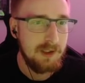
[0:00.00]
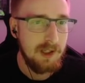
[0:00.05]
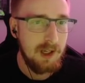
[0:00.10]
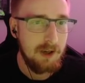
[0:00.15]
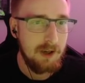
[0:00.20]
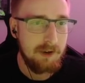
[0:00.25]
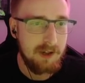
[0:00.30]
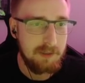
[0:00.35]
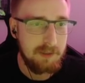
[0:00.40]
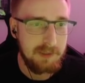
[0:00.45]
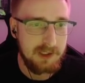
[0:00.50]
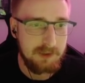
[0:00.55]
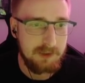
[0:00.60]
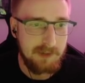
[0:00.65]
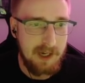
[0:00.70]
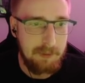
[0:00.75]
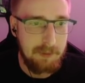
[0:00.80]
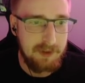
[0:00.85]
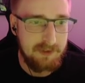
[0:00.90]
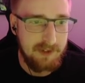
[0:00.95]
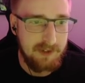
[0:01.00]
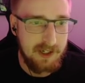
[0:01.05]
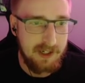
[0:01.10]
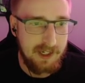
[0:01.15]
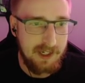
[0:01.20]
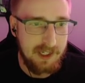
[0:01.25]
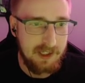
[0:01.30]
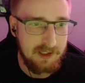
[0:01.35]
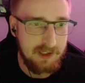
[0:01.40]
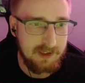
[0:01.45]
We're gonna build rapid fire
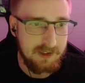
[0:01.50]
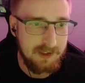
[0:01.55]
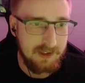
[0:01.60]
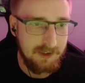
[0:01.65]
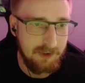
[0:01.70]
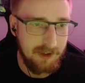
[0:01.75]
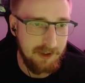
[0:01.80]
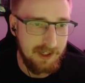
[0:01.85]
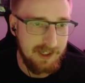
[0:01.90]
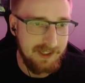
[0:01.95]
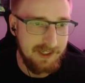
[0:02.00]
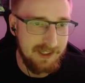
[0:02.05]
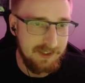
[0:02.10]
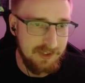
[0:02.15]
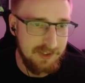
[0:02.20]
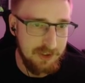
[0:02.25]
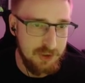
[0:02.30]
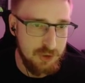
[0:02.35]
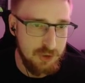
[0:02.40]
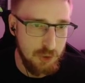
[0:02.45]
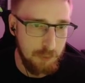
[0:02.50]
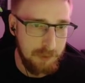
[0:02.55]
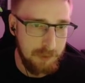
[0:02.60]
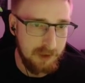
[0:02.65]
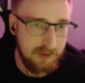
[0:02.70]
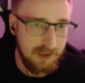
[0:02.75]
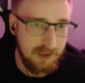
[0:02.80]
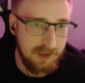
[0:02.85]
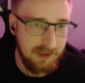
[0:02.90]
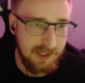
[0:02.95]
cannon, or we're gonna get the super
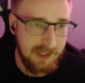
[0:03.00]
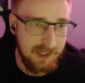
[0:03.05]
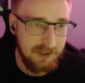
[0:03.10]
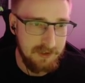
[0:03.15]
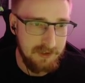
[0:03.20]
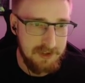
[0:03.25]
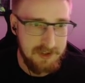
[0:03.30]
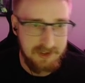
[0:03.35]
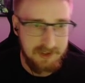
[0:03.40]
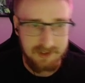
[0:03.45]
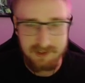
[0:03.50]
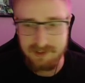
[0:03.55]
long autos.